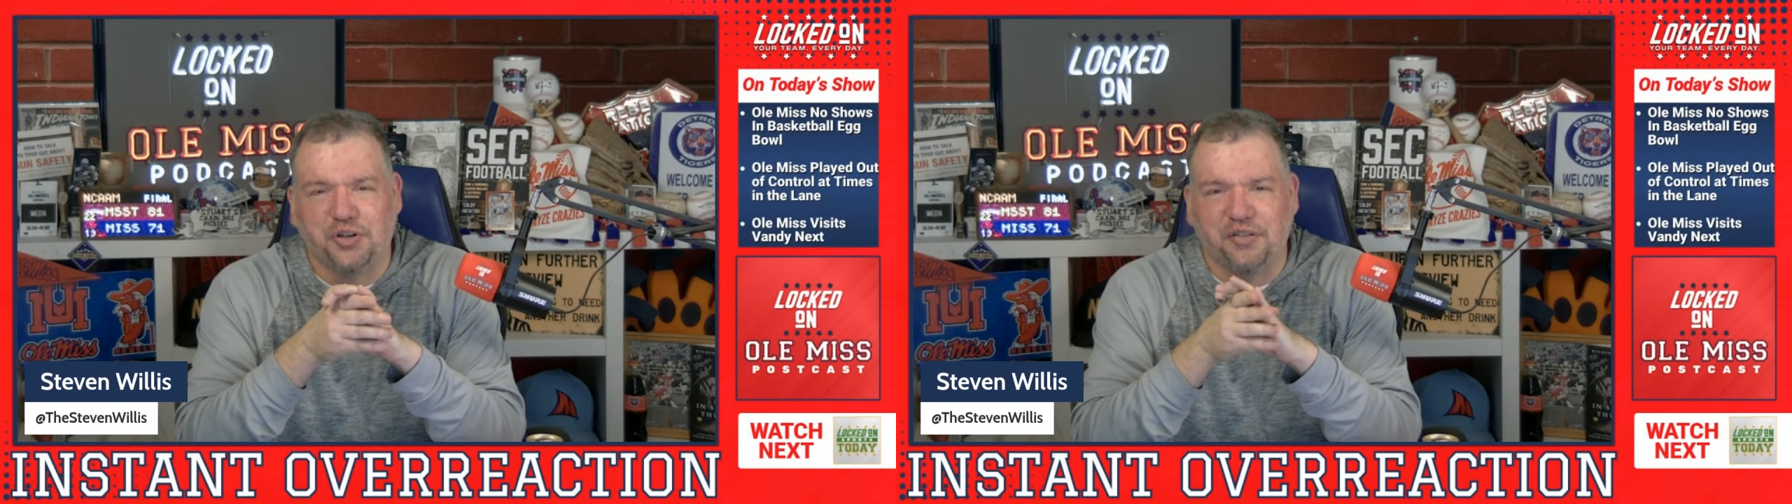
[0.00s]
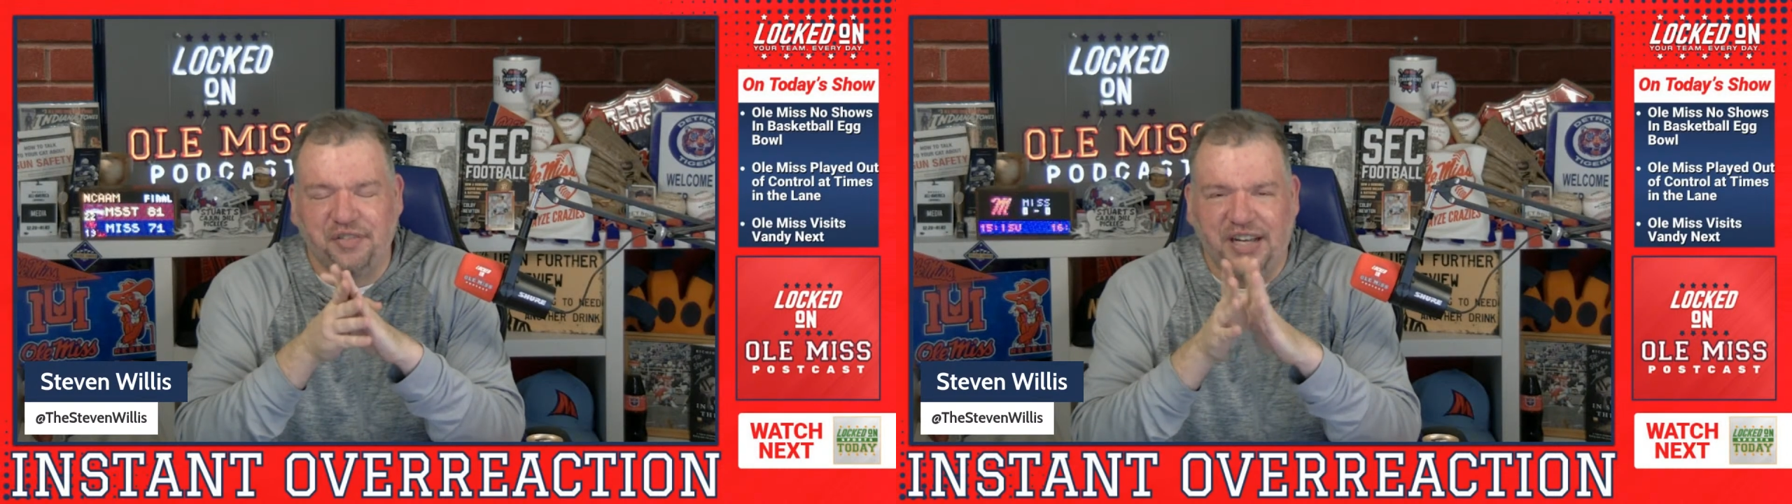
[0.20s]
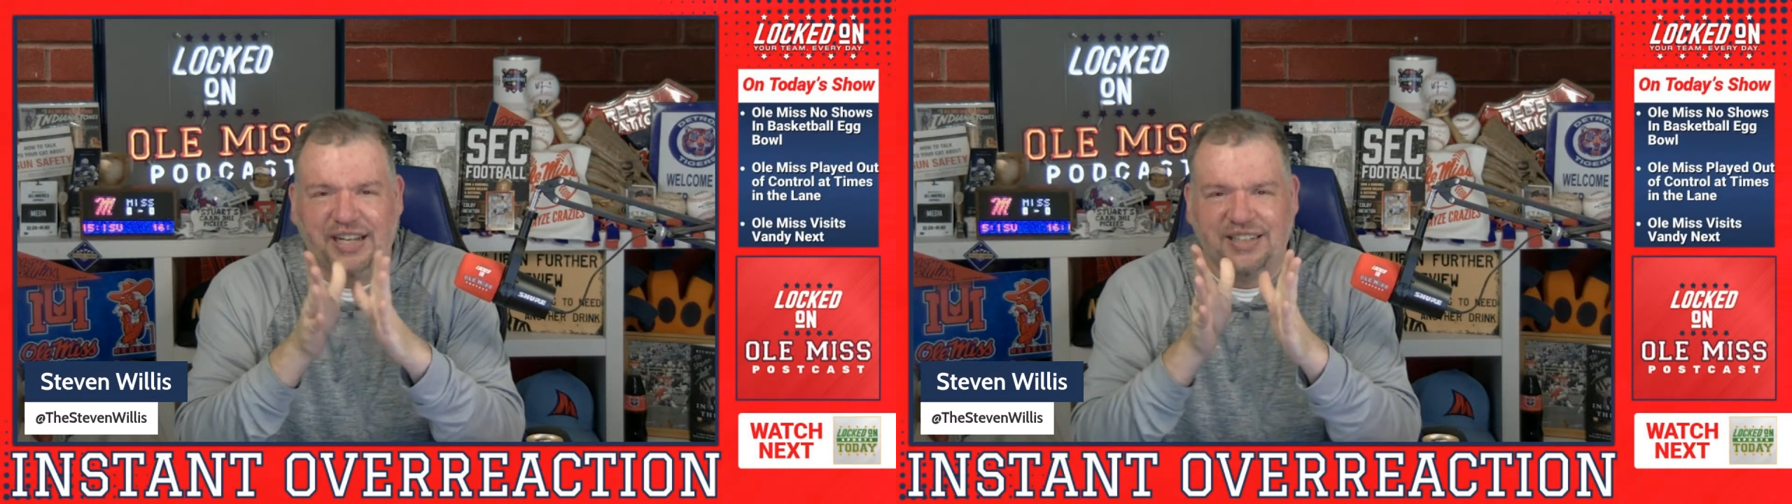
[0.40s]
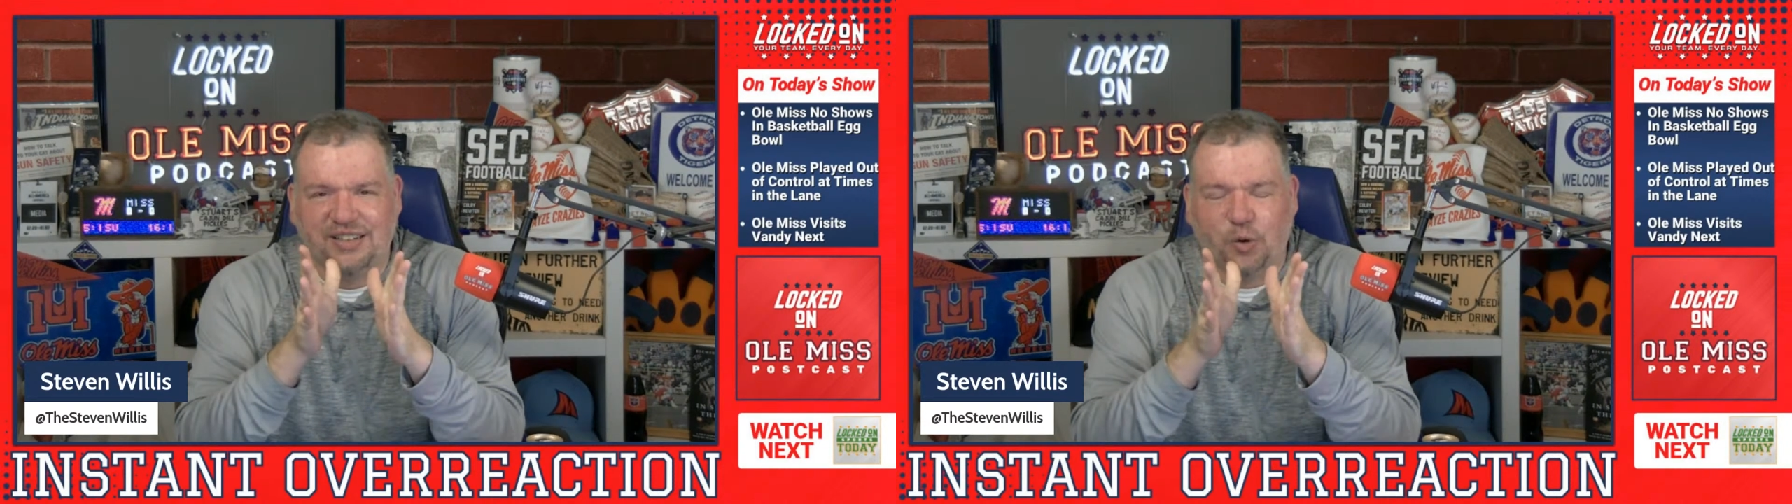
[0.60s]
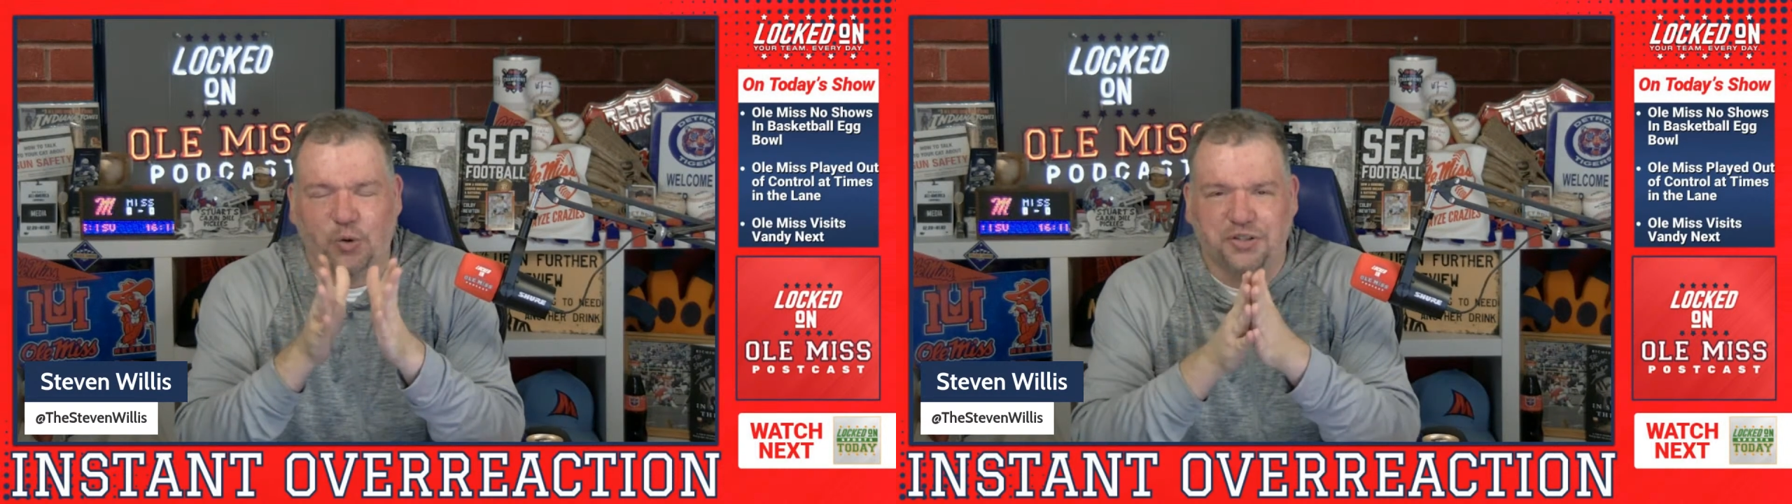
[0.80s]
event
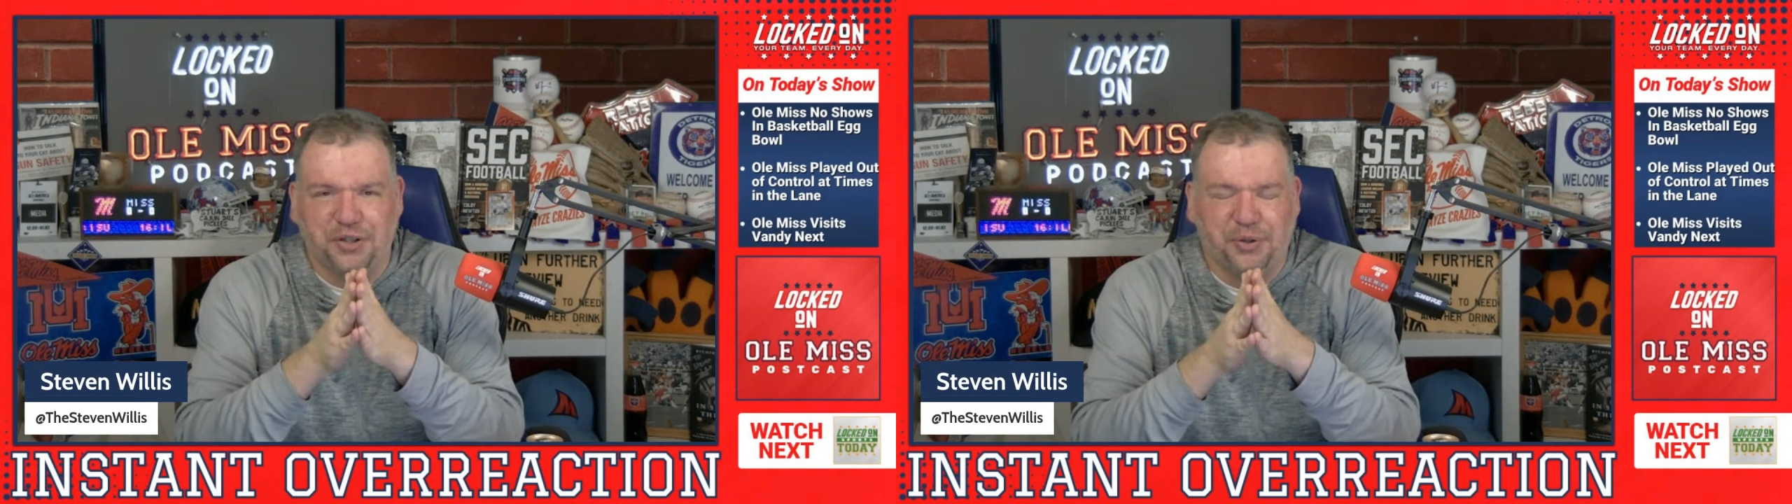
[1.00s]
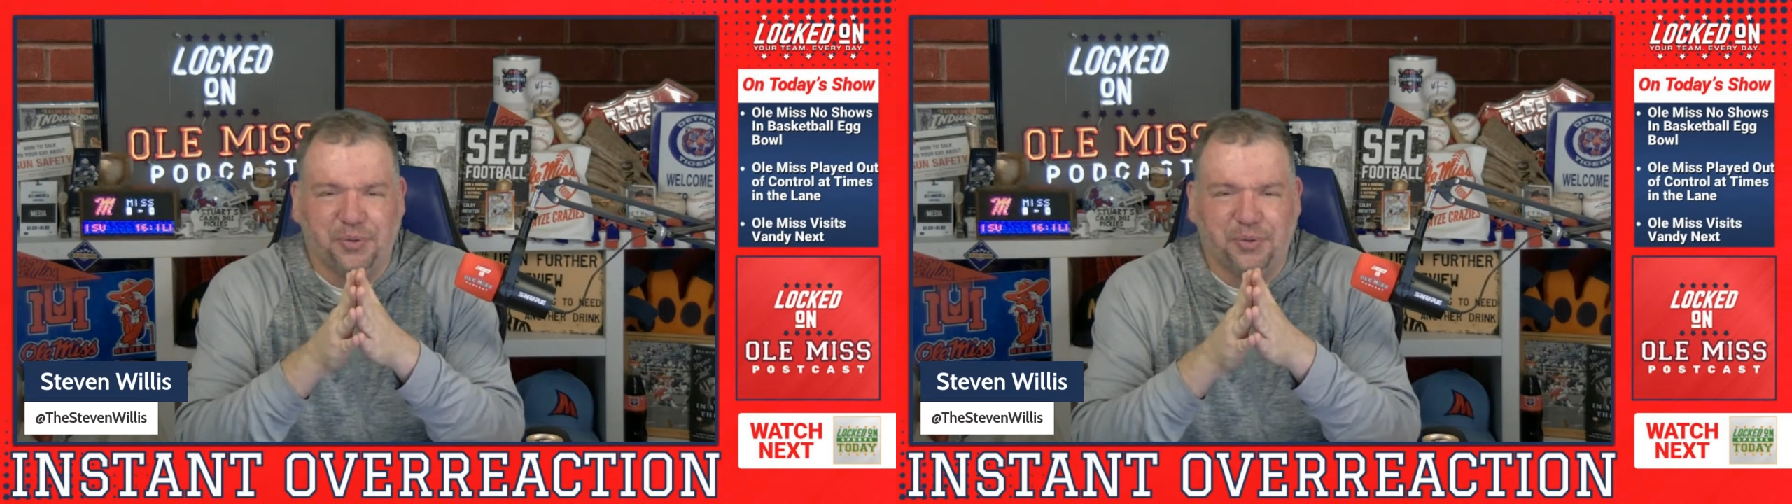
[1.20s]
or two